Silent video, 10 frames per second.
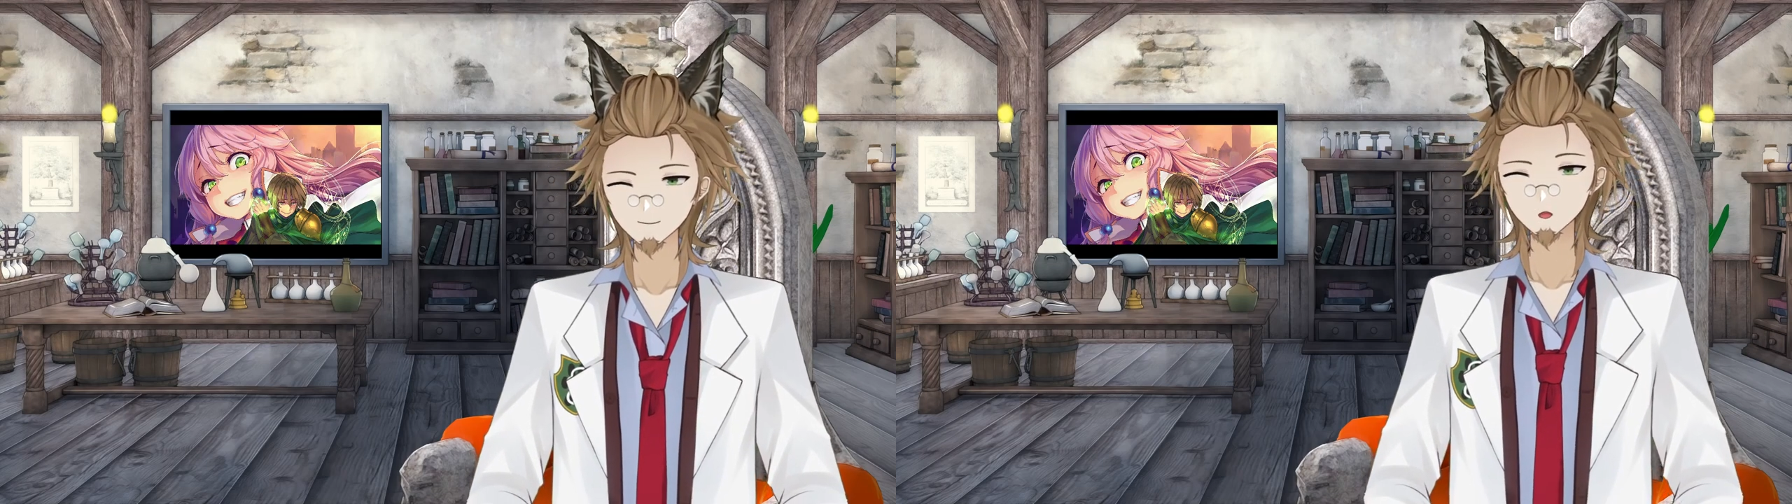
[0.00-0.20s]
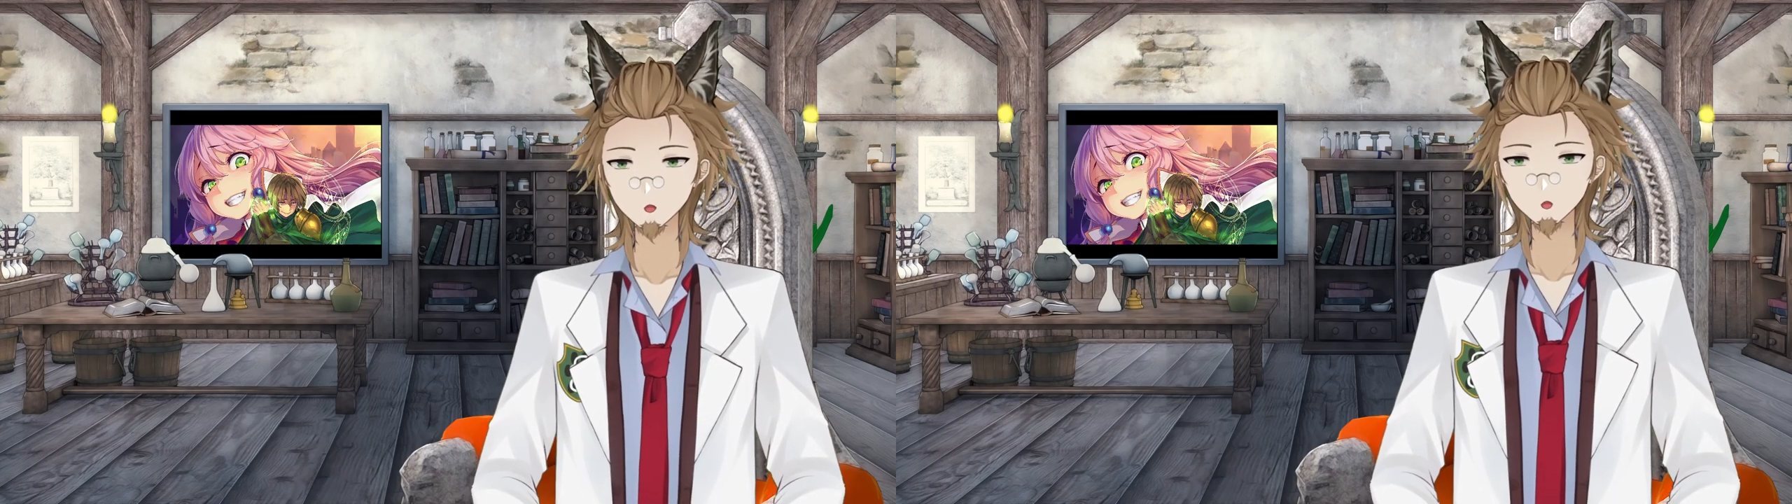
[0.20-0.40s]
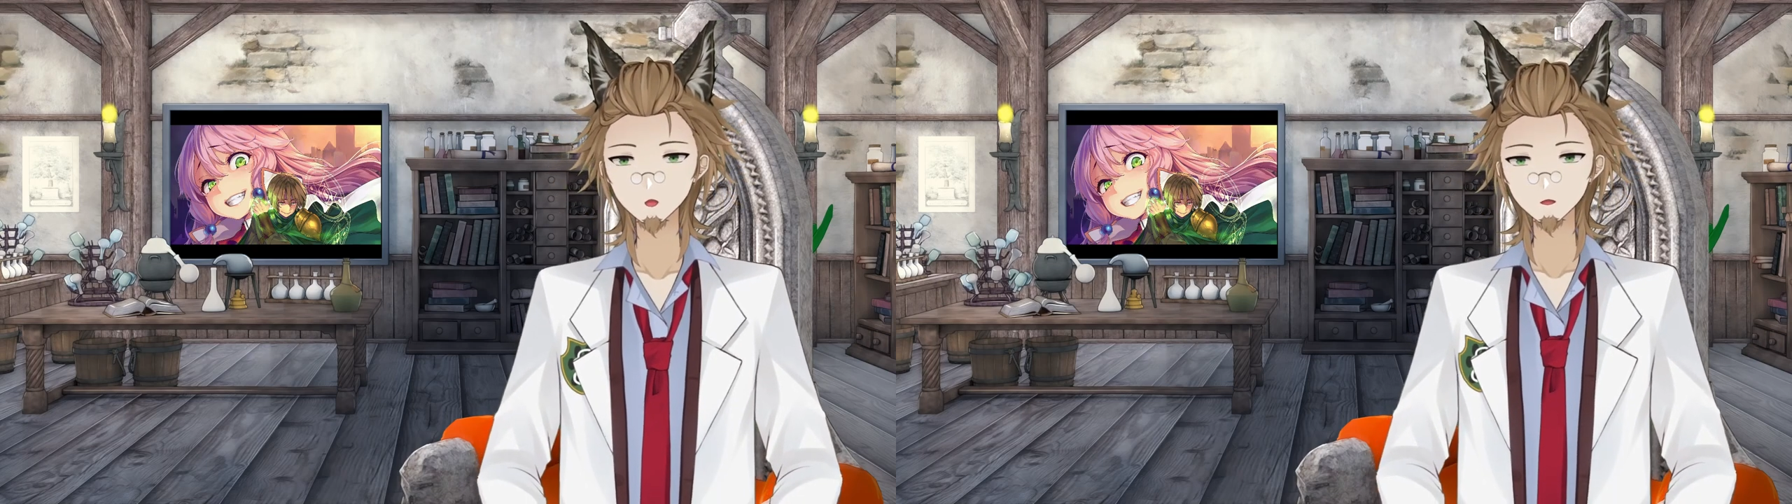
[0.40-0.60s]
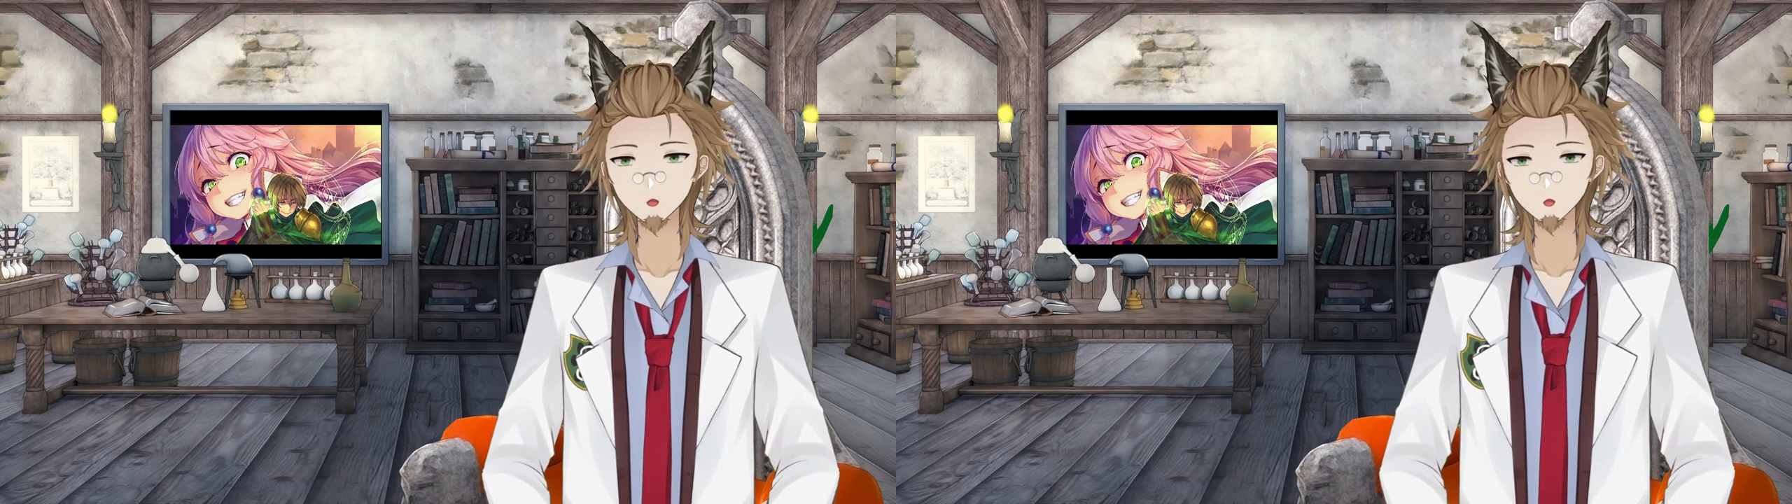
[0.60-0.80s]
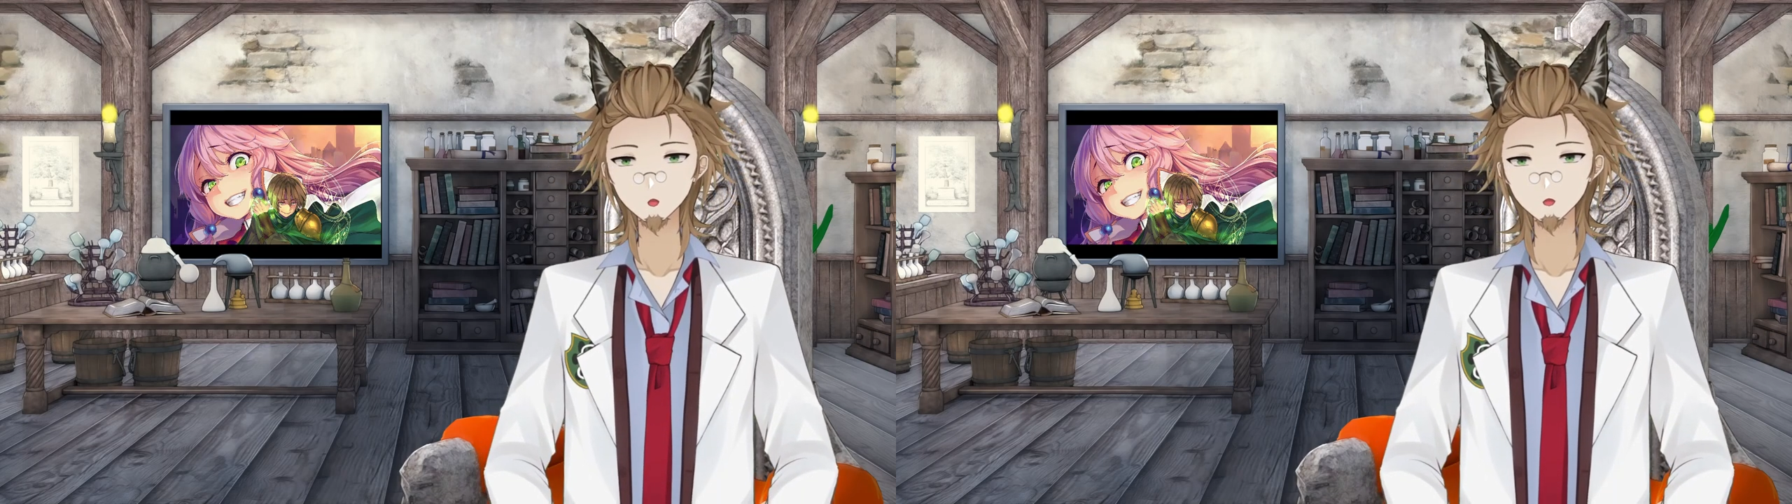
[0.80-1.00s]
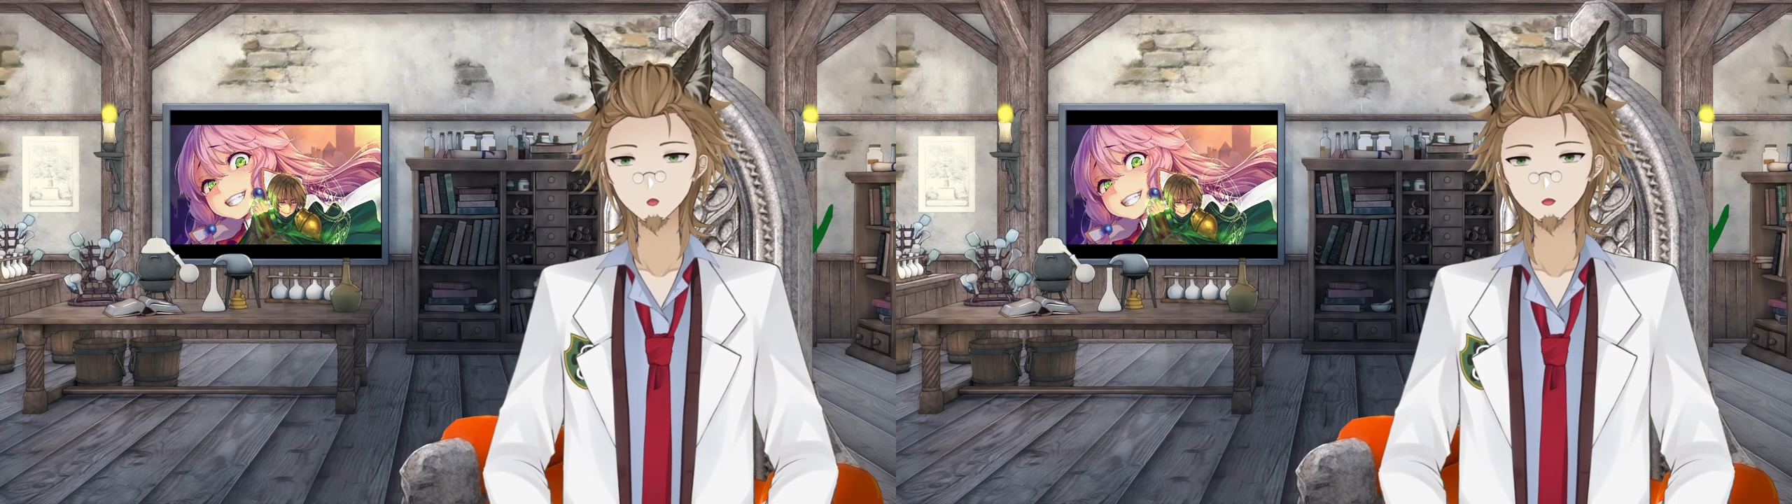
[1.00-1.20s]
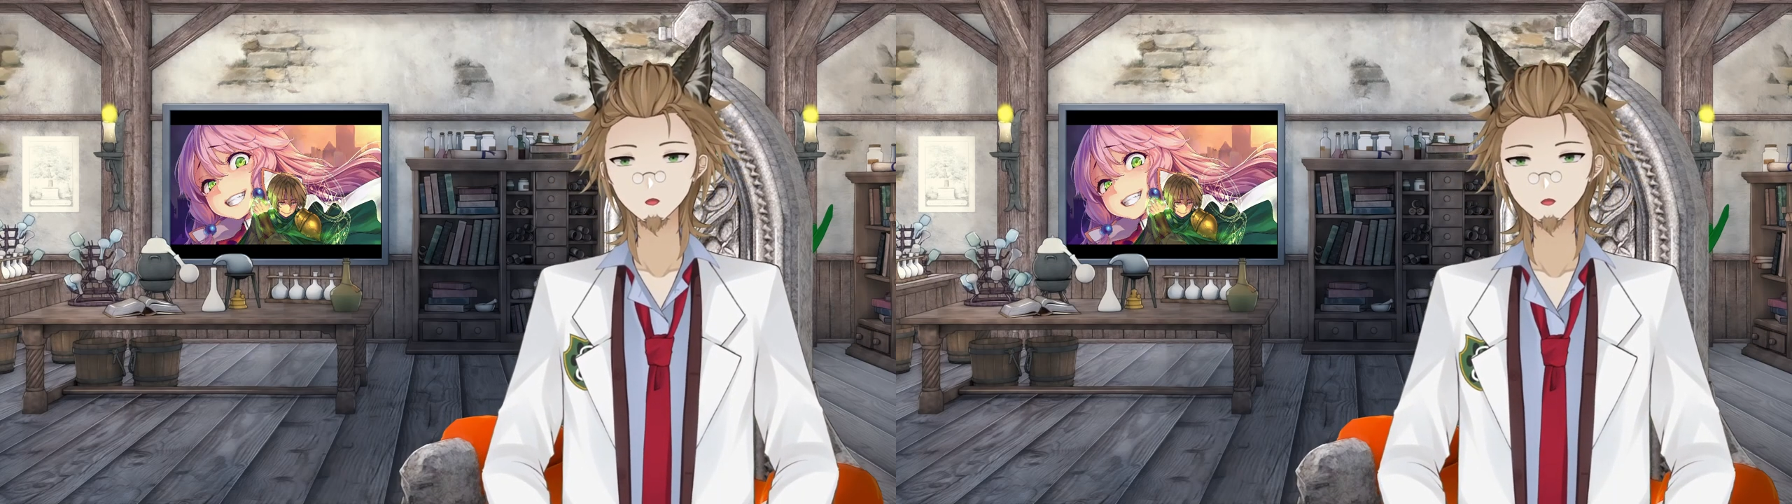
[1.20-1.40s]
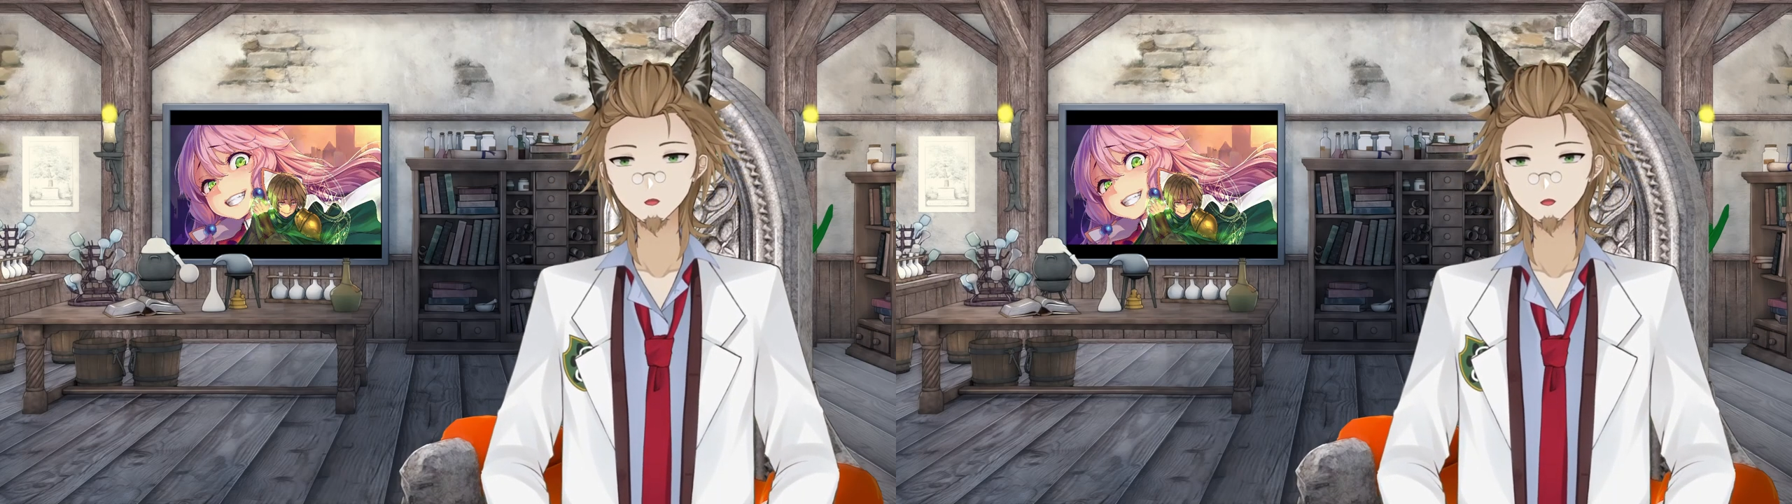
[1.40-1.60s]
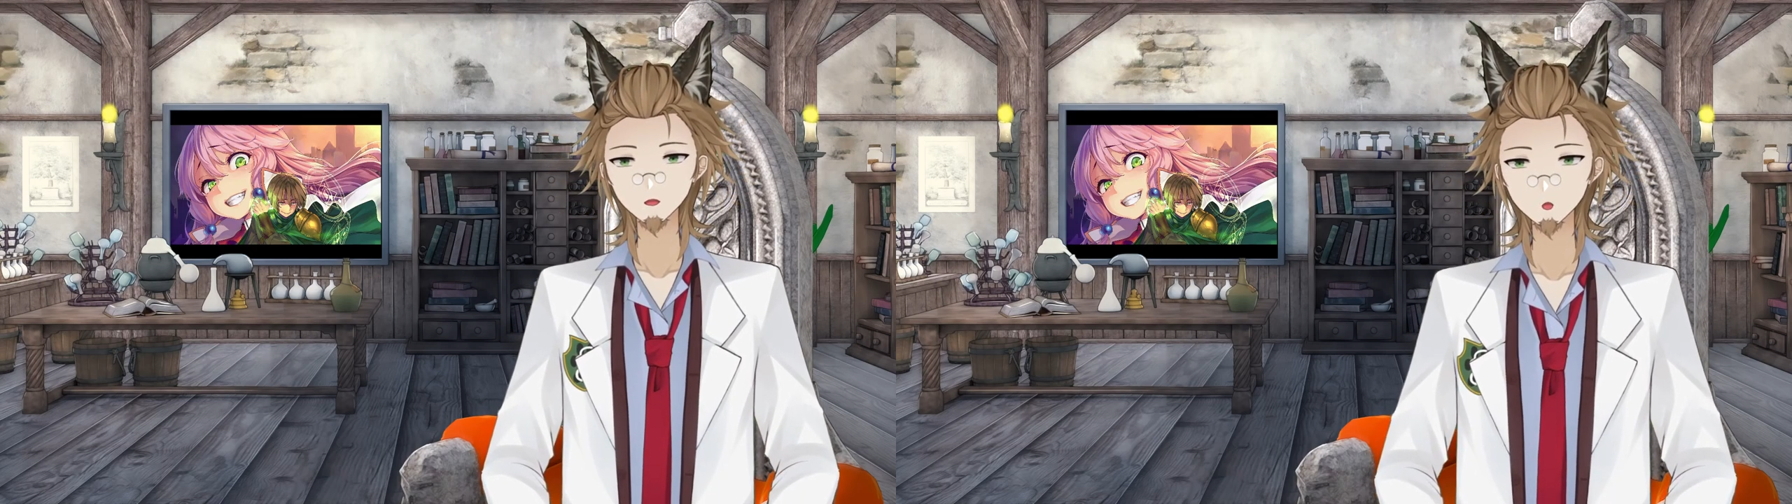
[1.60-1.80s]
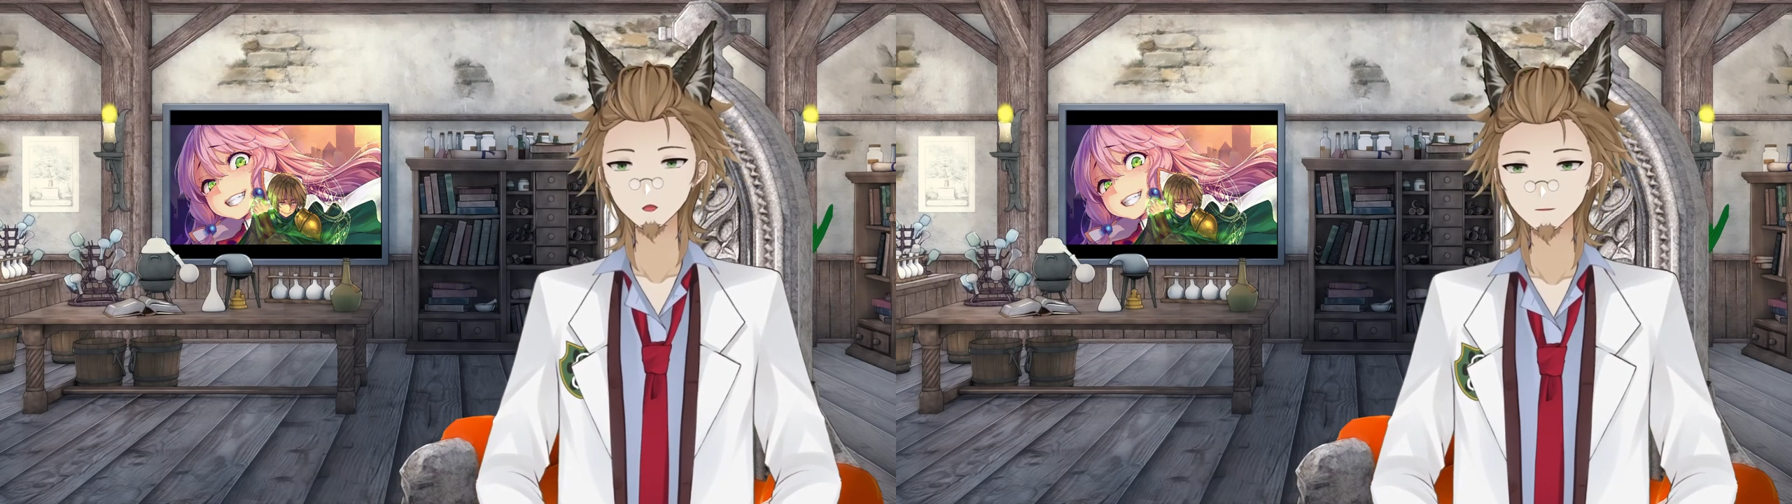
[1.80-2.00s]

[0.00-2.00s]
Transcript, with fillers: and then he takes the